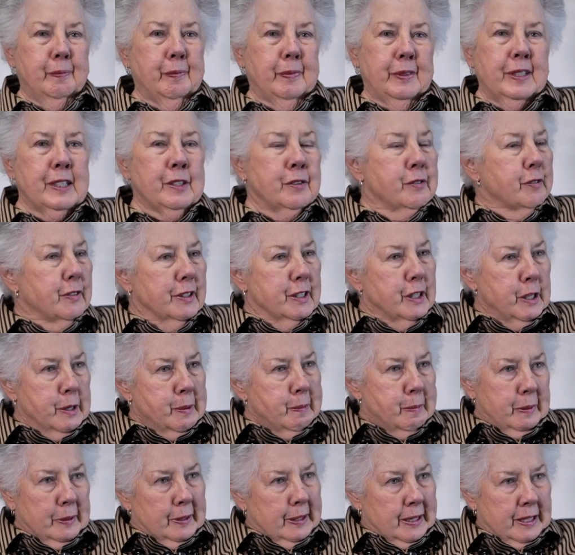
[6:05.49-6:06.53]
didn't really
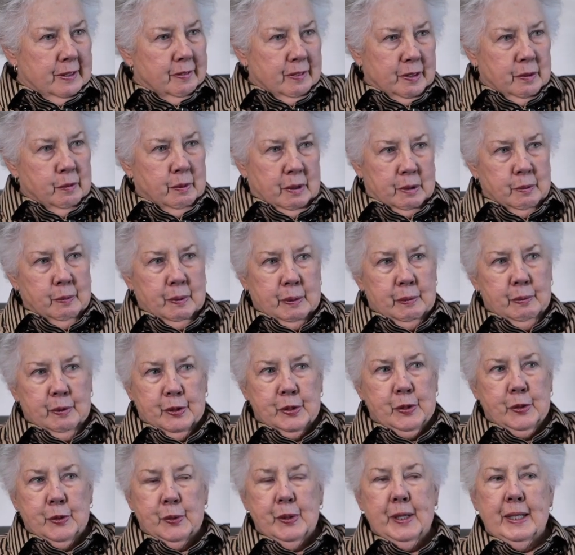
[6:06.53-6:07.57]
believe in what we were
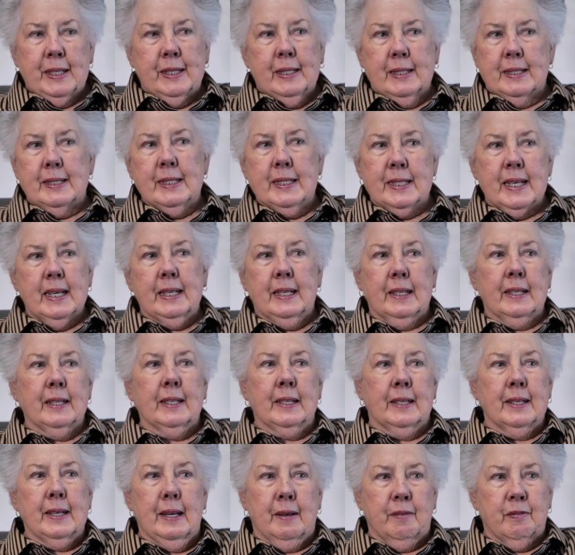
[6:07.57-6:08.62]
doing and said
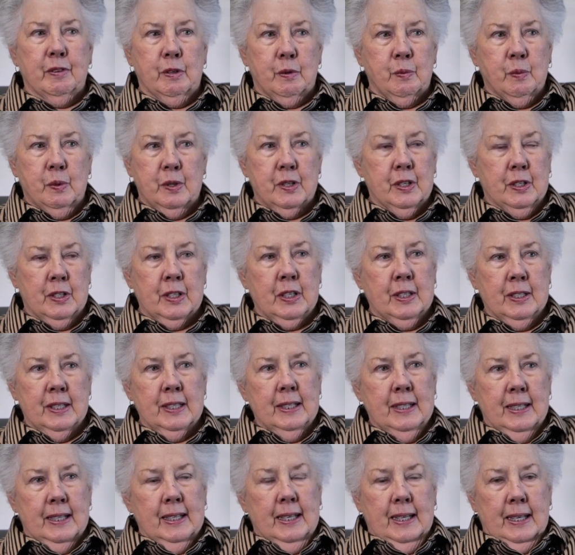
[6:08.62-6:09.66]
it'd never work.
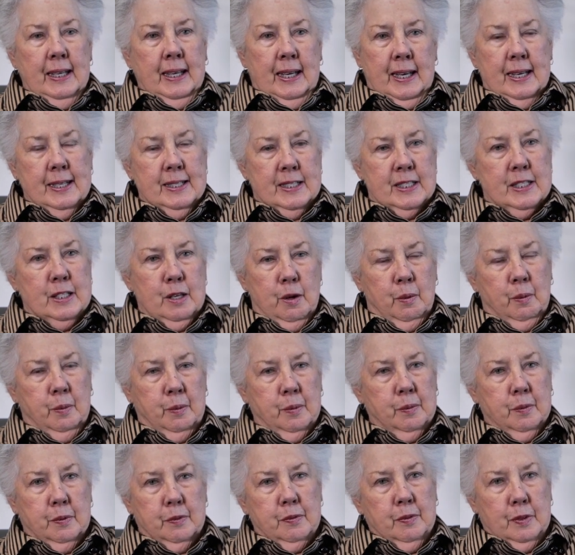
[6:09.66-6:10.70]
And
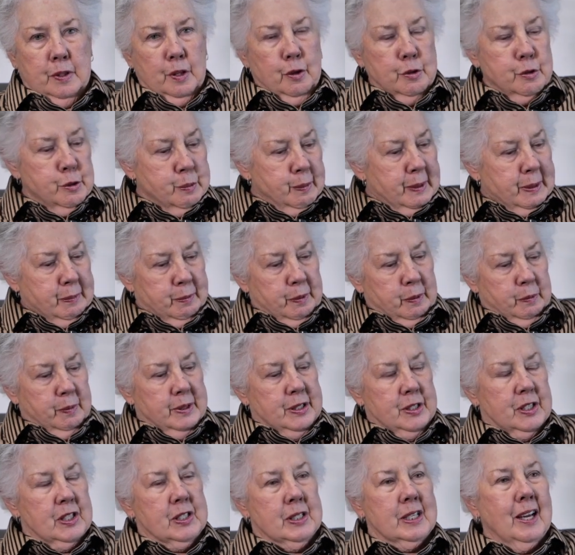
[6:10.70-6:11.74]
so those people,
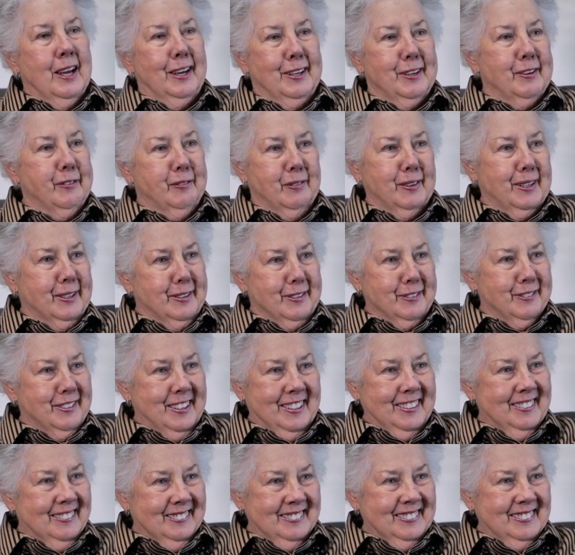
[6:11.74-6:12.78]
we just kind of went around.